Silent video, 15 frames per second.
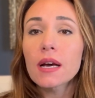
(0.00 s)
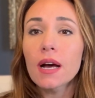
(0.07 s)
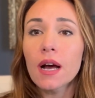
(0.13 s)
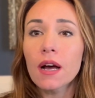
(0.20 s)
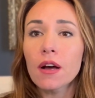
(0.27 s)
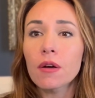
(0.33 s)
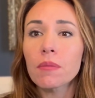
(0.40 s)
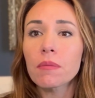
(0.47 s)

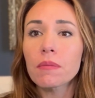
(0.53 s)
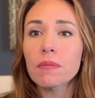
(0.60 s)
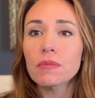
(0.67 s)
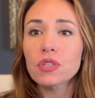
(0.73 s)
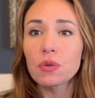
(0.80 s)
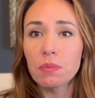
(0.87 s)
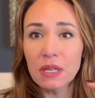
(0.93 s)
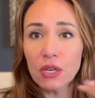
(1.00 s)

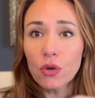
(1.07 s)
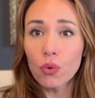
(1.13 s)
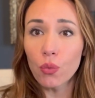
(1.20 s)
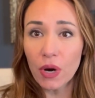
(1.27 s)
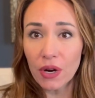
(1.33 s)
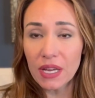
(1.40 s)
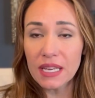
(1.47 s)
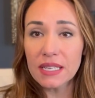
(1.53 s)
to be
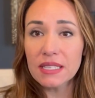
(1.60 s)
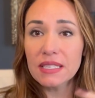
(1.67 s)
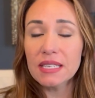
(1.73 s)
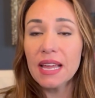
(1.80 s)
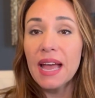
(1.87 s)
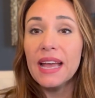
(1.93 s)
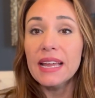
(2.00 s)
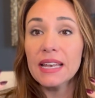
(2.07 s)
where he is
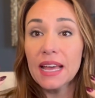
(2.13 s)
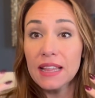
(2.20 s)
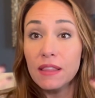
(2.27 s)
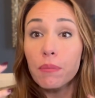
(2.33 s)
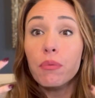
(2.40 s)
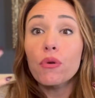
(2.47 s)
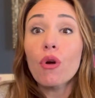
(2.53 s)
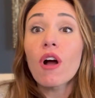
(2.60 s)
today, and
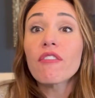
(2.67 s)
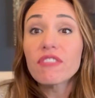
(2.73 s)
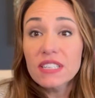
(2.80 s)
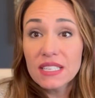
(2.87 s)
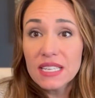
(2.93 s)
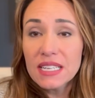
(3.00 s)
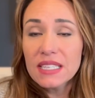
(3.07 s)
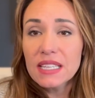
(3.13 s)
the
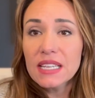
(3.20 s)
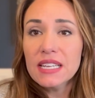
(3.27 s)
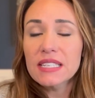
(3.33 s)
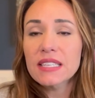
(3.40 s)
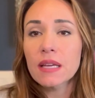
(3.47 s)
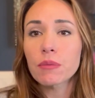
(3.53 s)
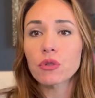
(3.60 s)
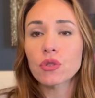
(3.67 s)
prophecies that
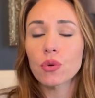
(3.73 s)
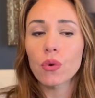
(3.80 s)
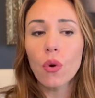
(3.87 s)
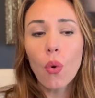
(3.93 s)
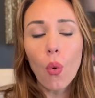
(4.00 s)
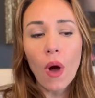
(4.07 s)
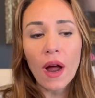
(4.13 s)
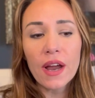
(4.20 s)
he's able to
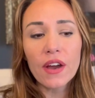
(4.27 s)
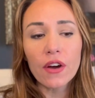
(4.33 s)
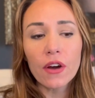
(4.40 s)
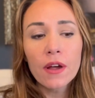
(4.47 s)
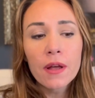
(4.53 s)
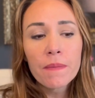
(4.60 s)
acquire.